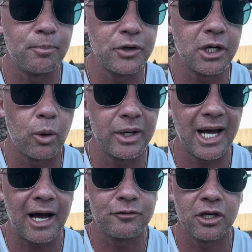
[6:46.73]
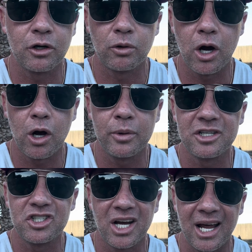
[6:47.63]
we have to grow
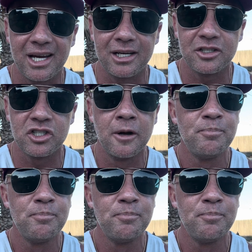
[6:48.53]
and change